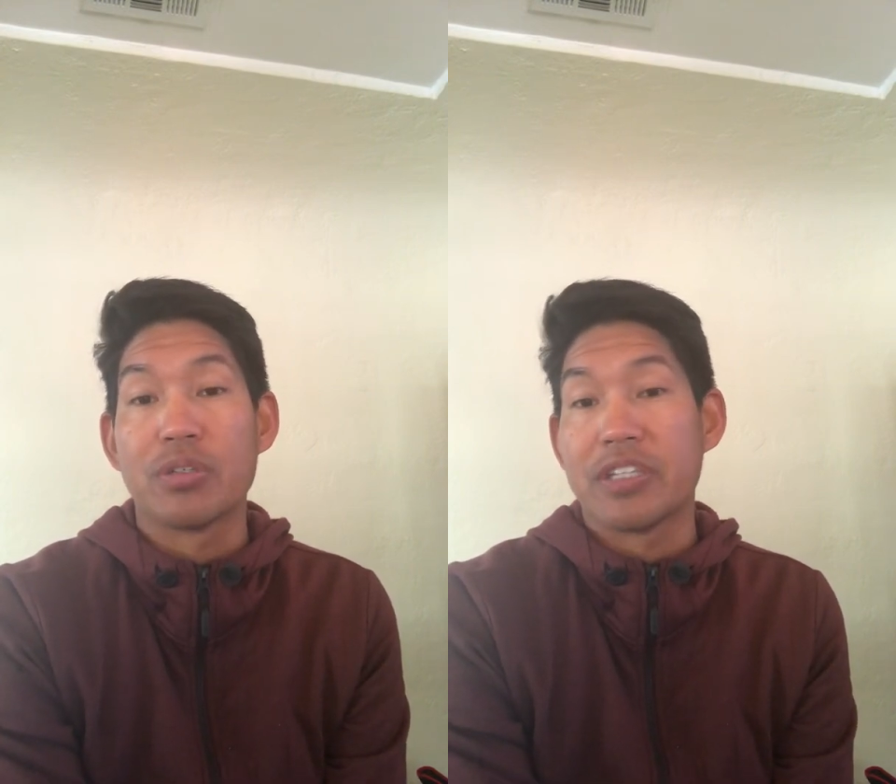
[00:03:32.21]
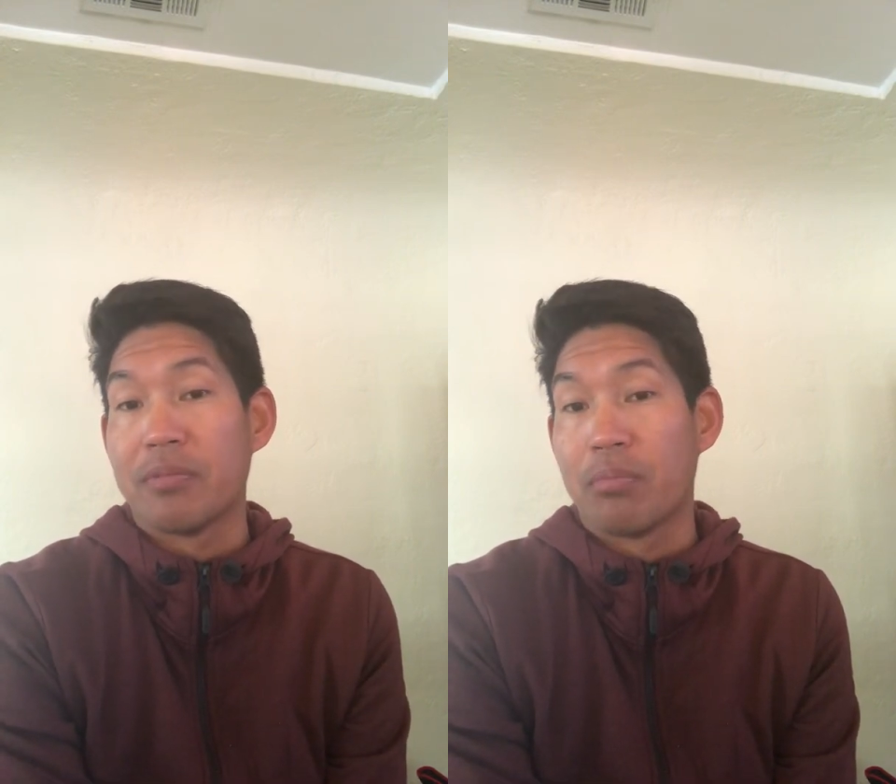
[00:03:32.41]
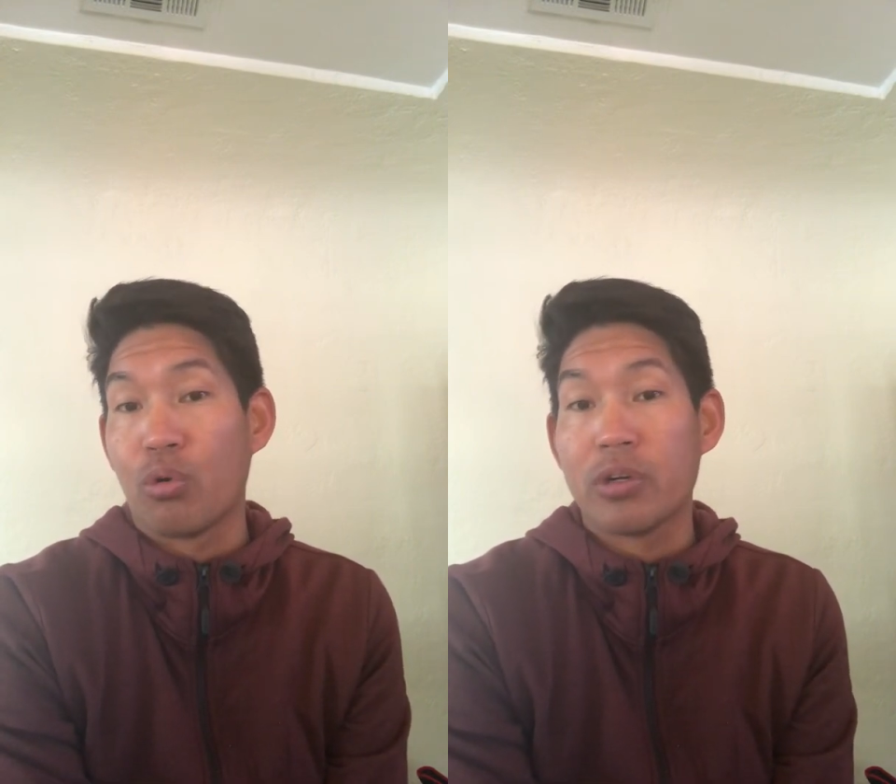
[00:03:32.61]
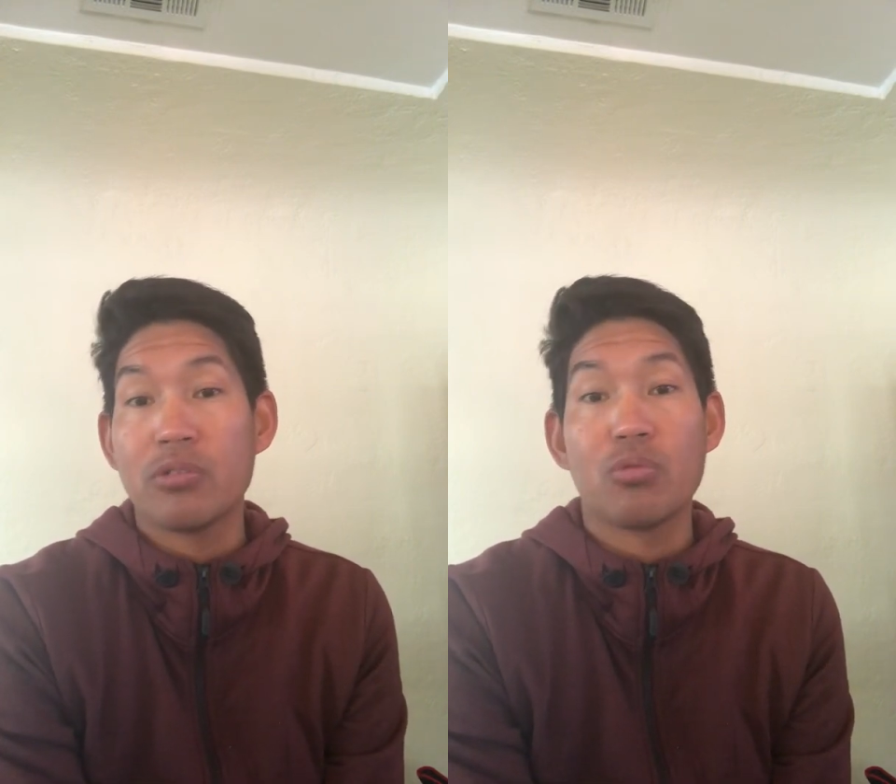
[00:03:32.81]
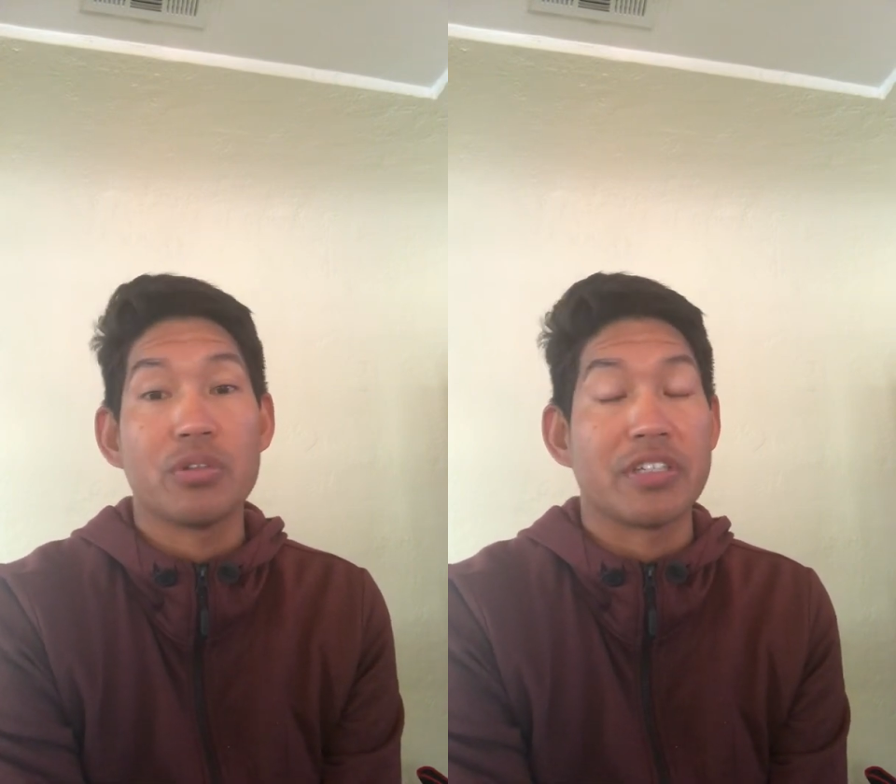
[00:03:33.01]
Was it
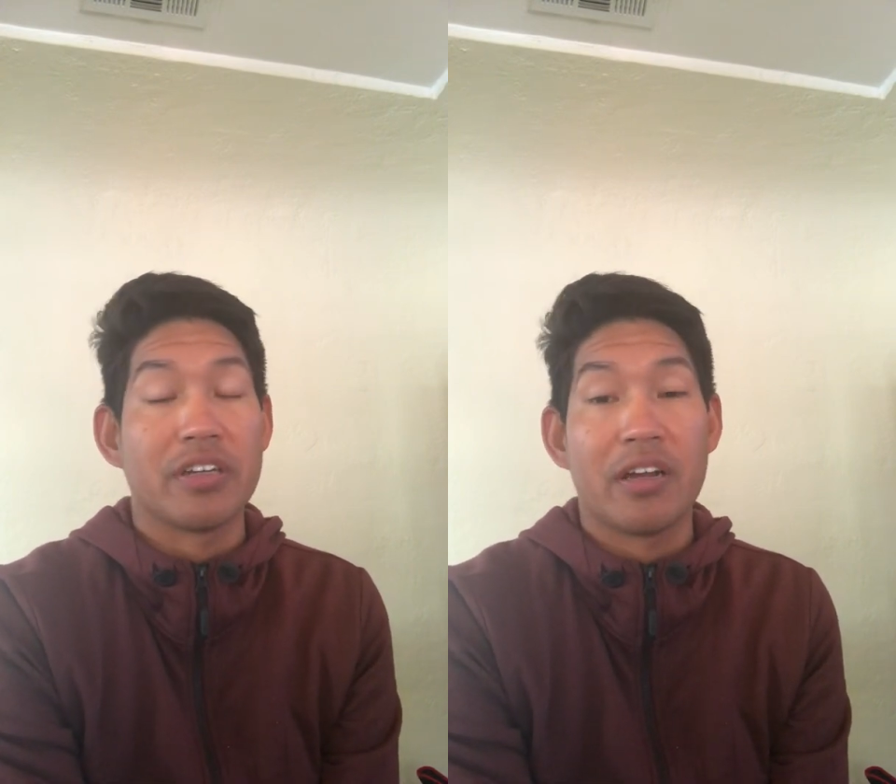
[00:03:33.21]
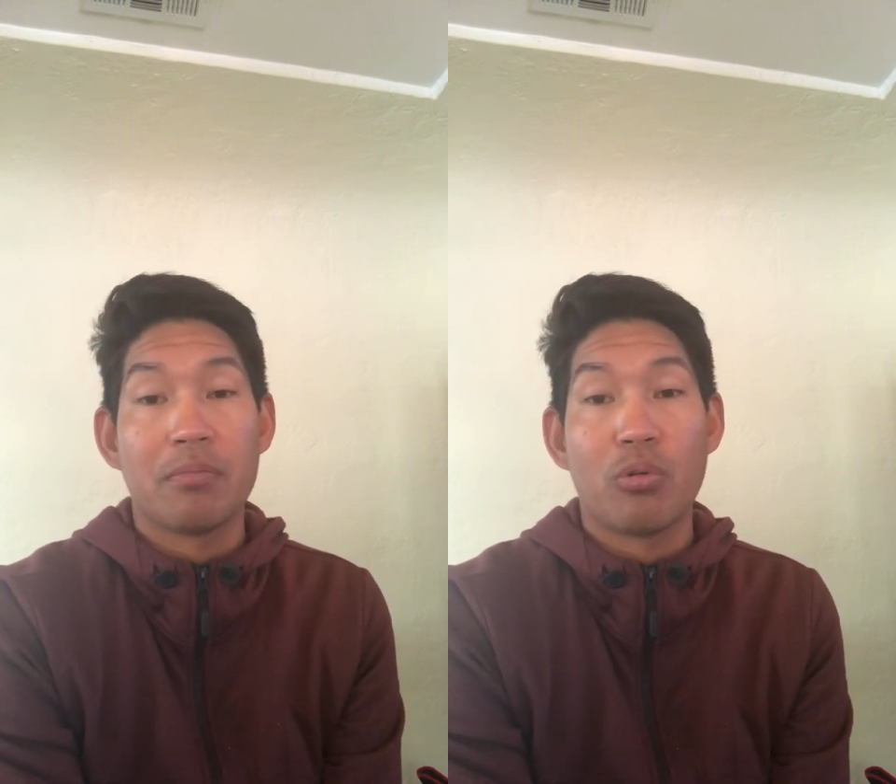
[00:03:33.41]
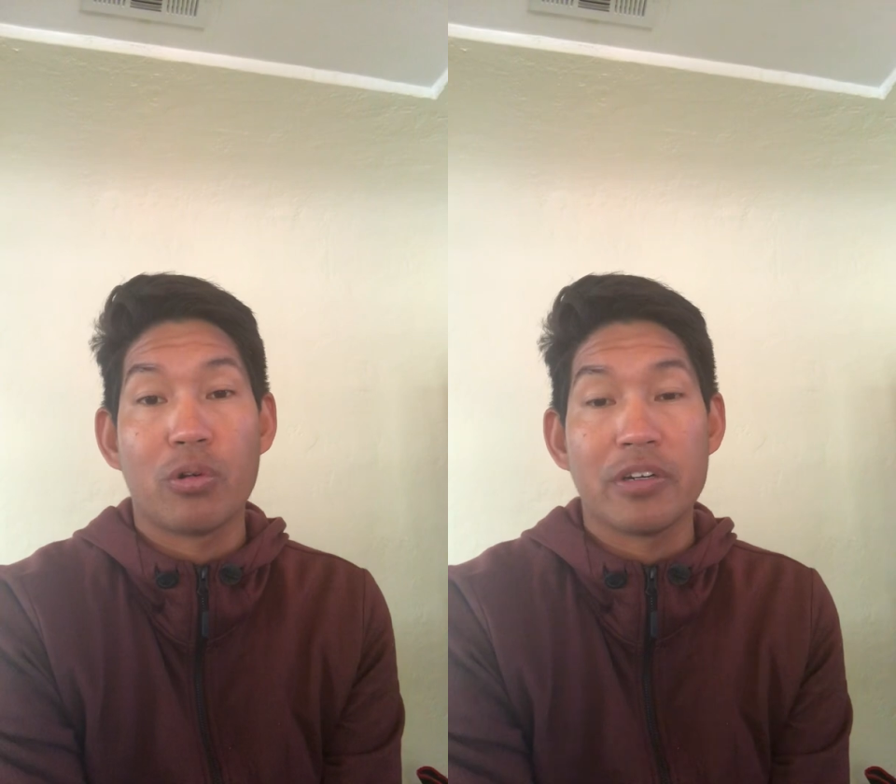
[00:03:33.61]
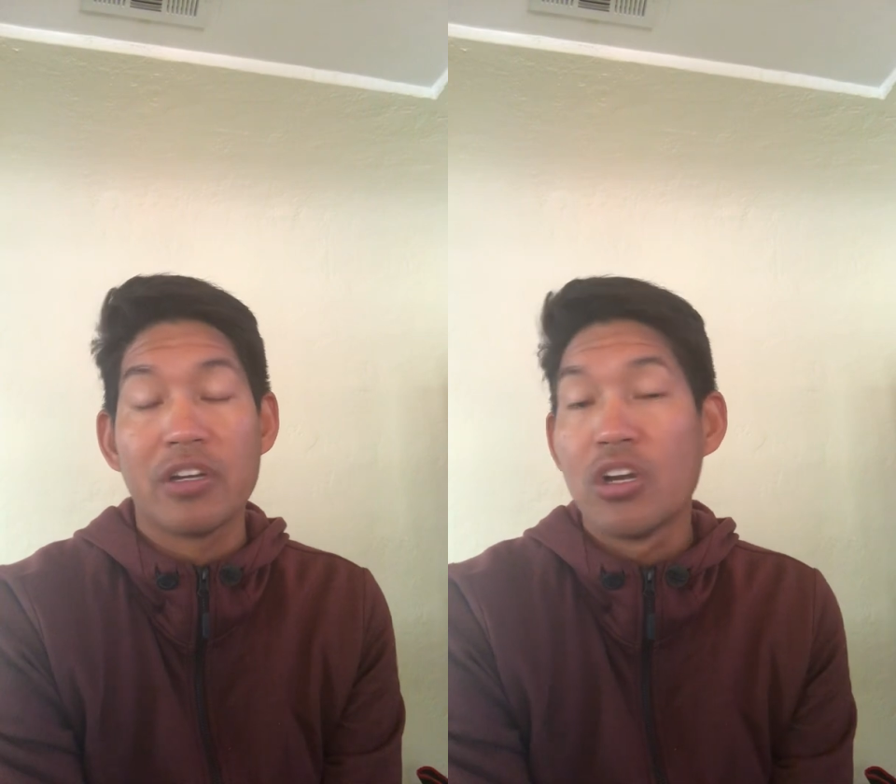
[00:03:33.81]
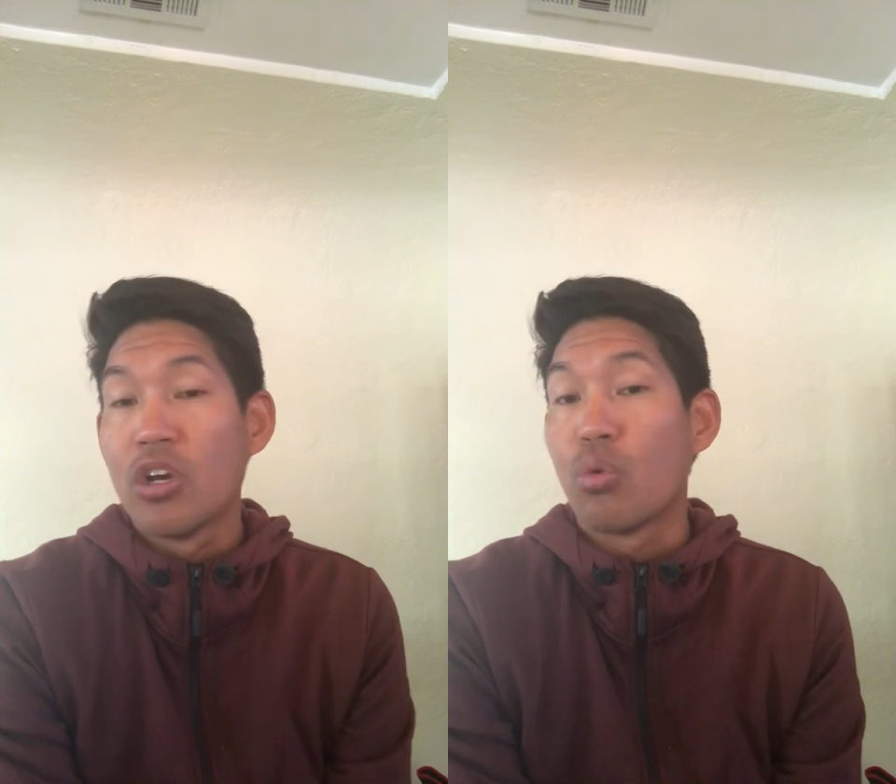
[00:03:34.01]
important? Was it not important?